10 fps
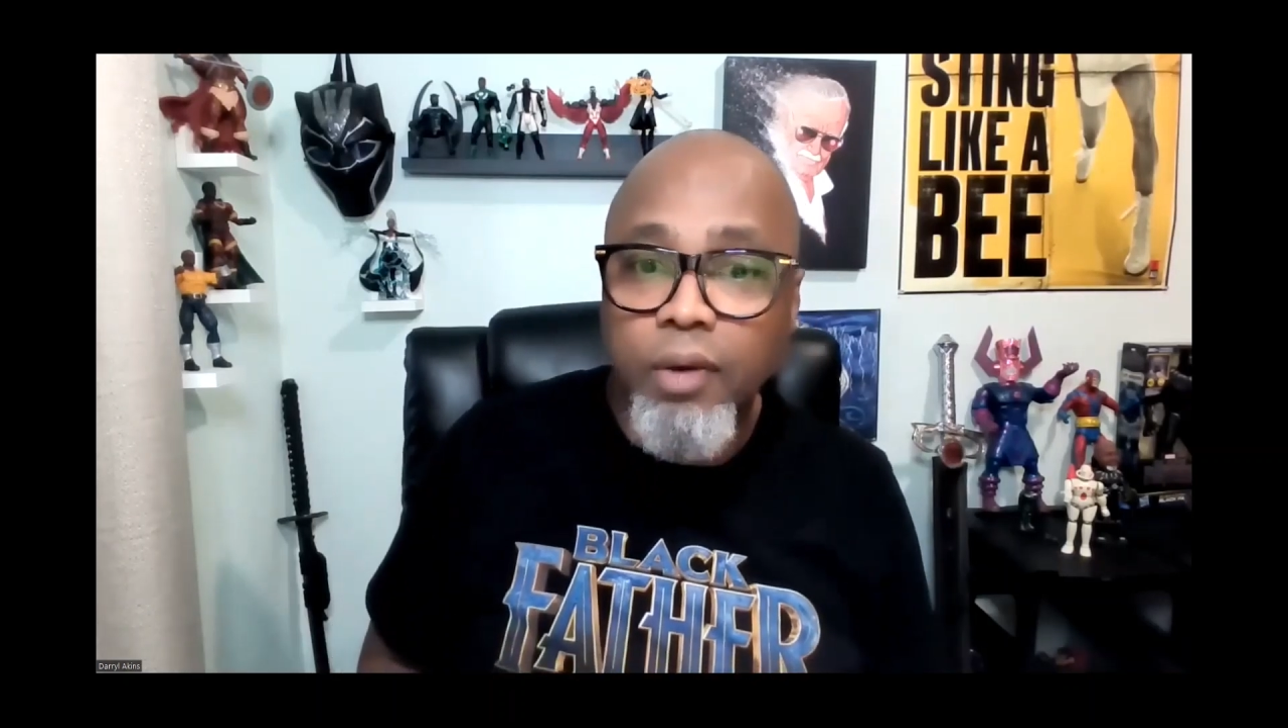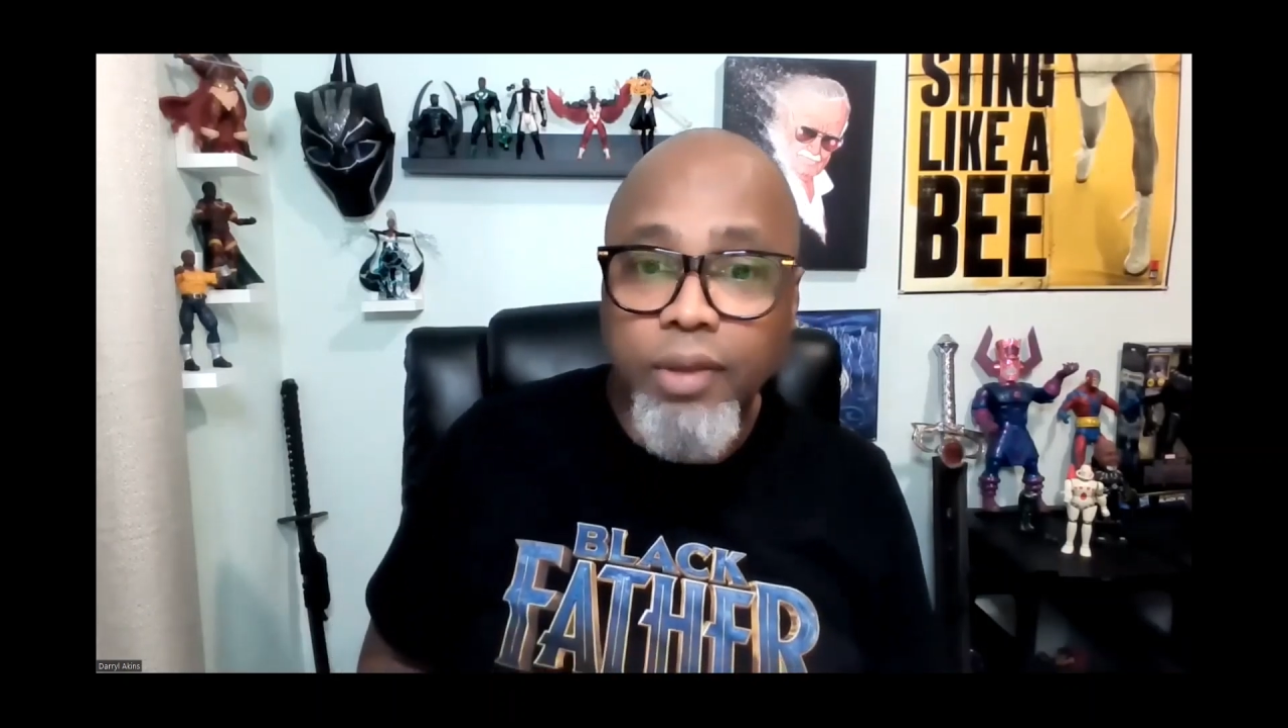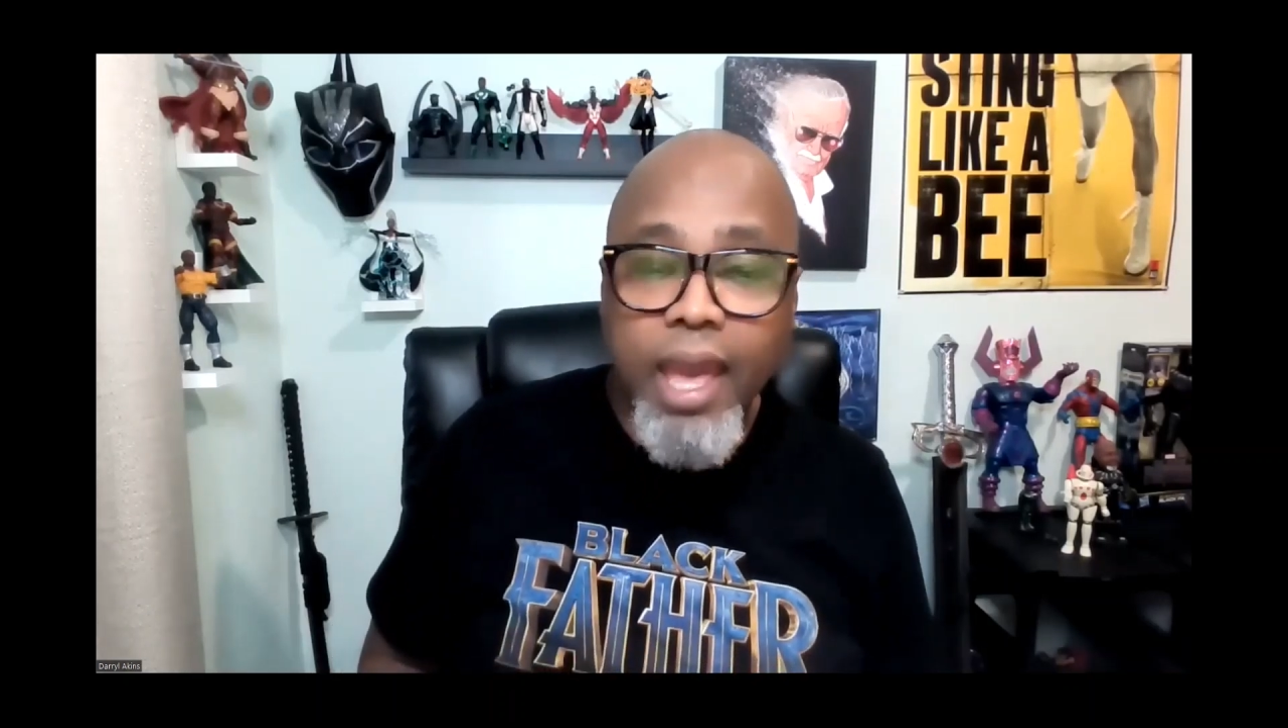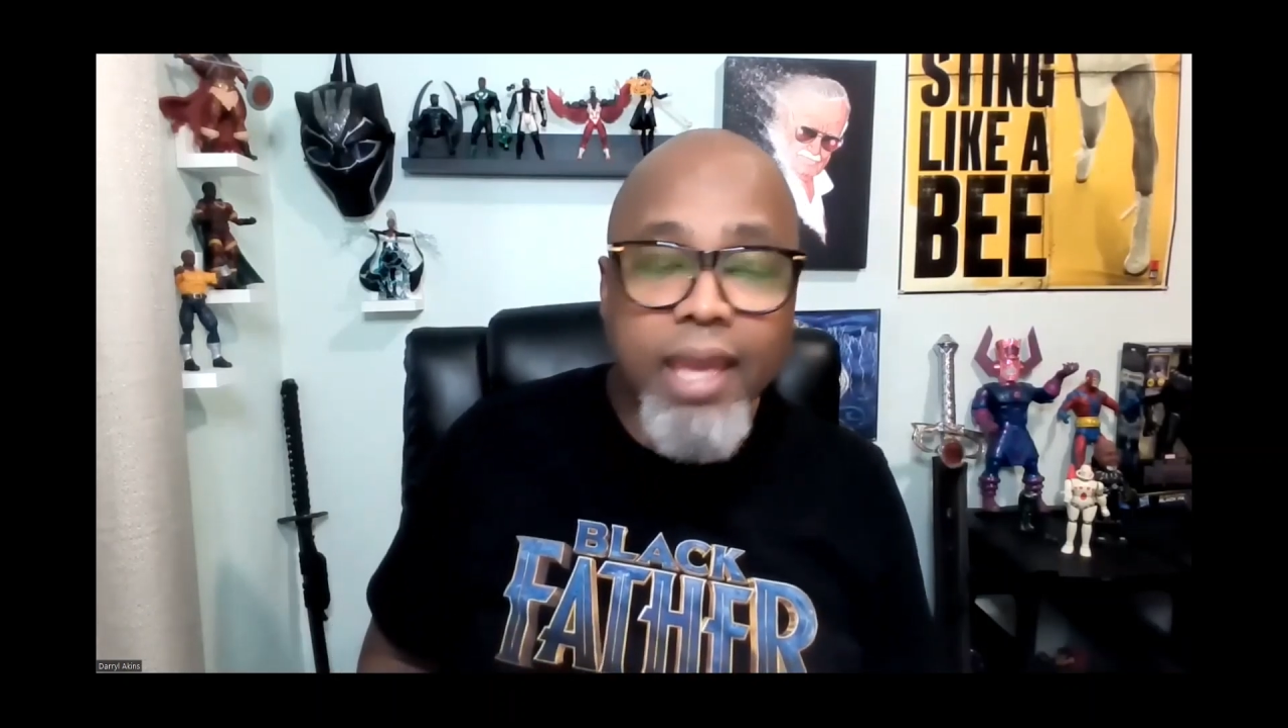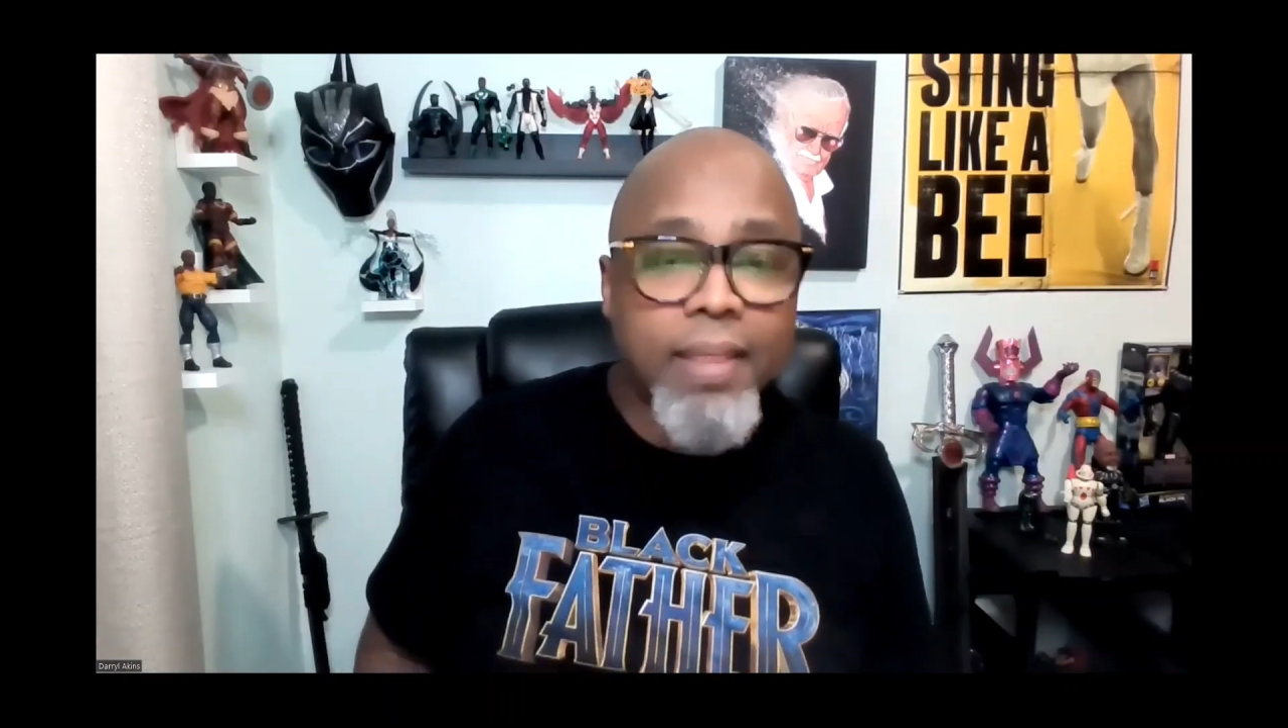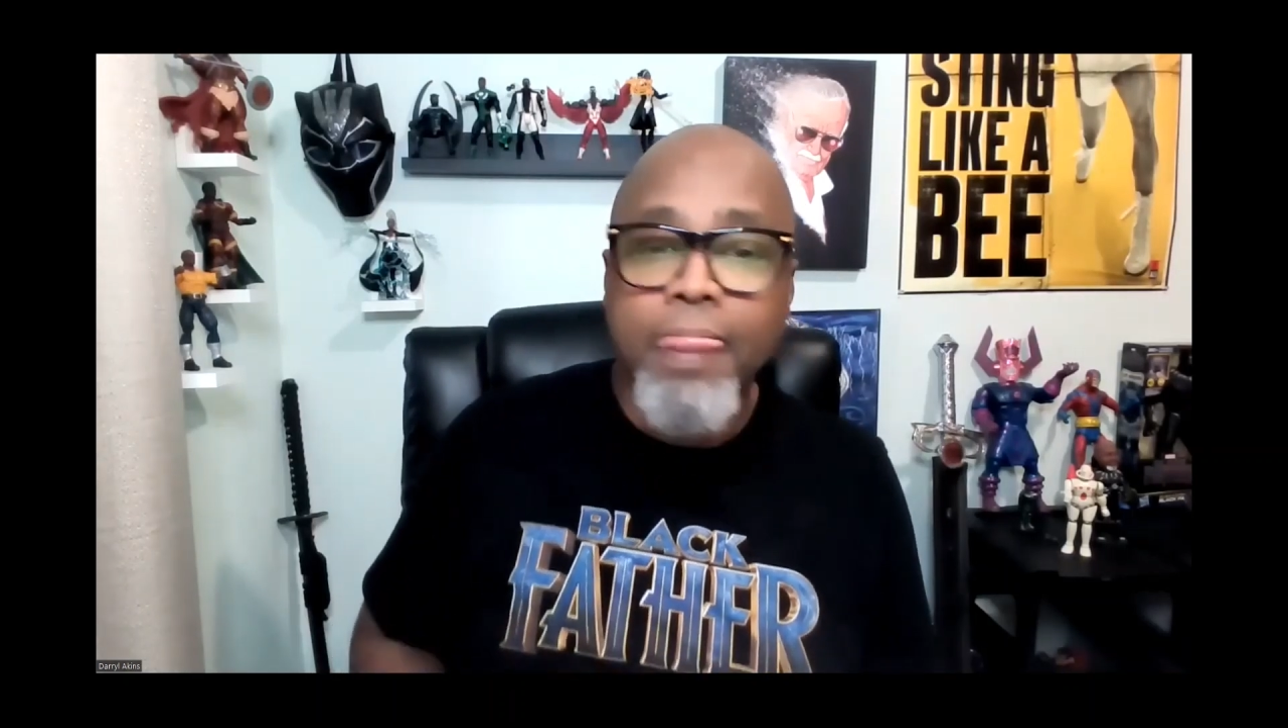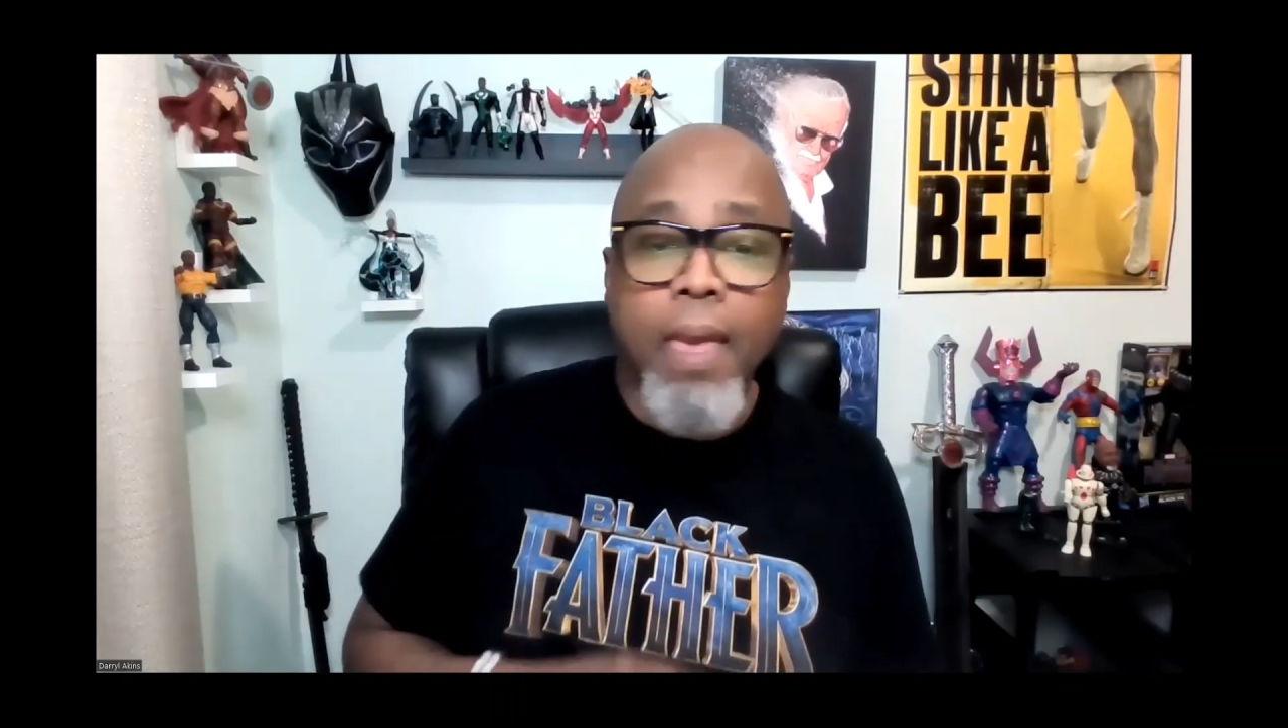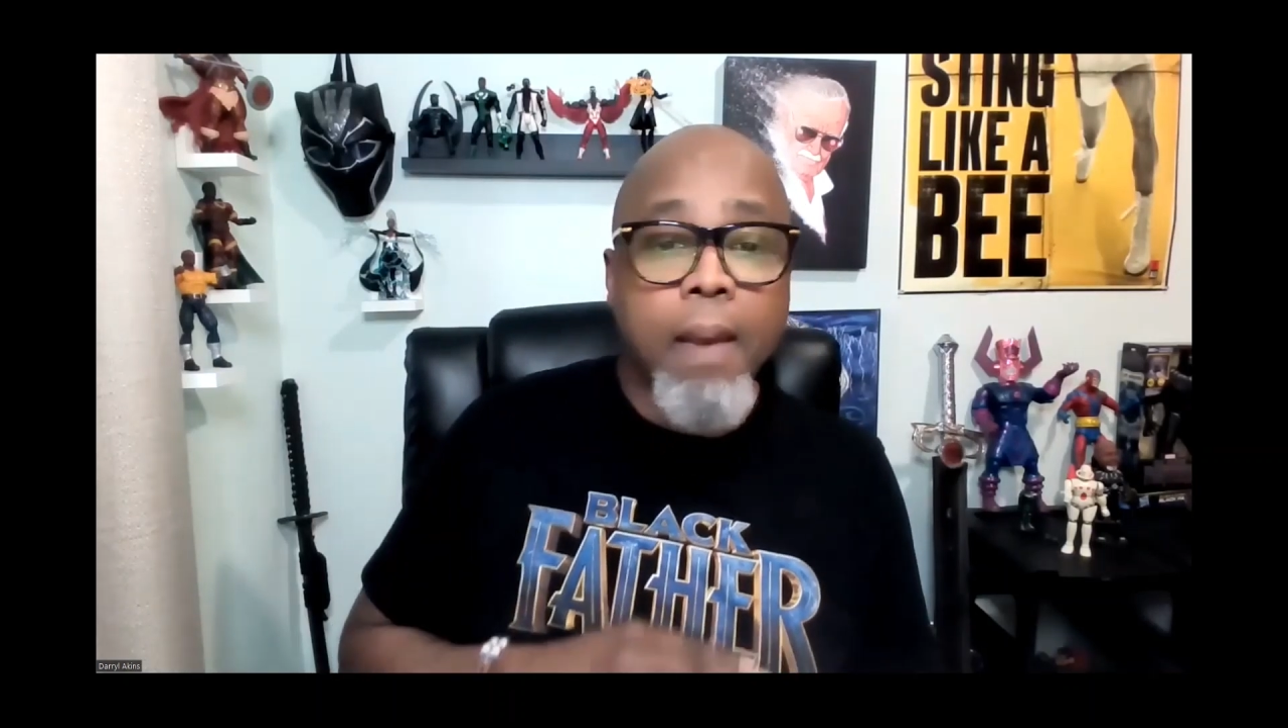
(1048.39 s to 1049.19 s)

Okay?